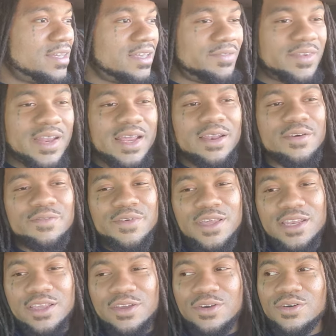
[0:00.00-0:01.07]
If it ain't no
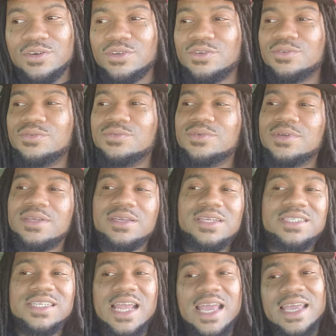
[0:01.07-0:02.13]
video, you
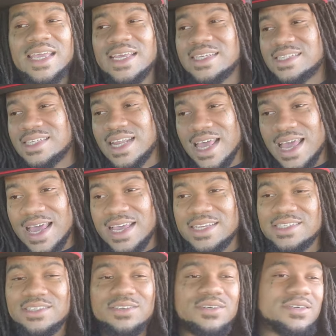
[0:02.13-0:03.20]
his chain get
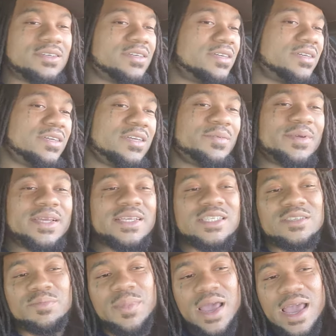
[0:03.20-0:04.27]
snatched or him get
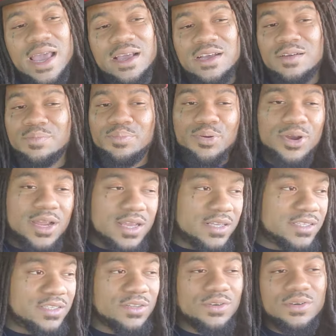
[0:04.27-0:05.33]
smacked or
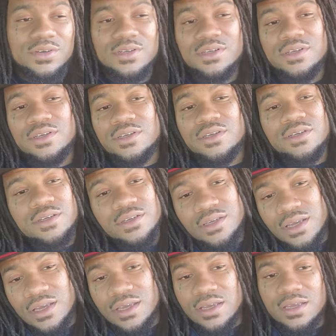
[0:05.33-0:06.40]
pressed or,
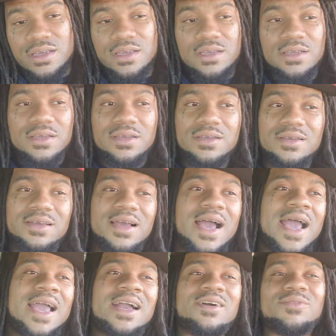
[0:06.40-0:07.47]
yeah.
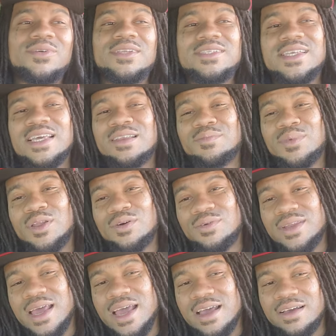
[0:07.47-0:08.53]
I ain't going to really say the blow
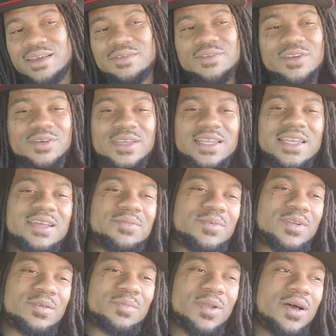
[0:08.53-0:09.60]
down, even though he did
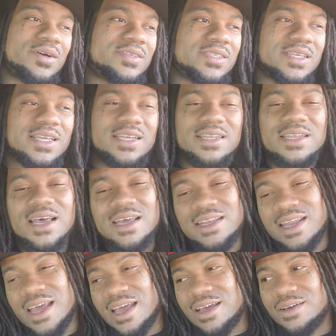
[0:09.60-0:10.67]
want the bloggers to get knocked
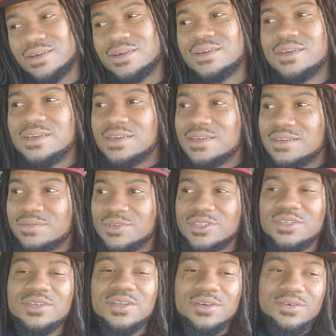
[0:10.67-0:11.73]
down. But
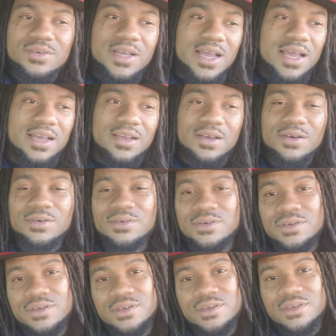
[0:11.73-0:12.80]
you know how it go.
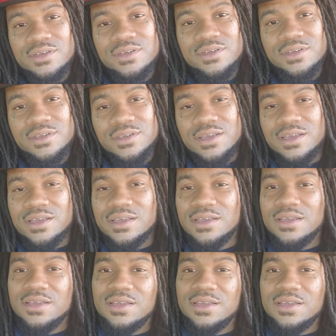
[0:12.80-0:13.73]
Yeah.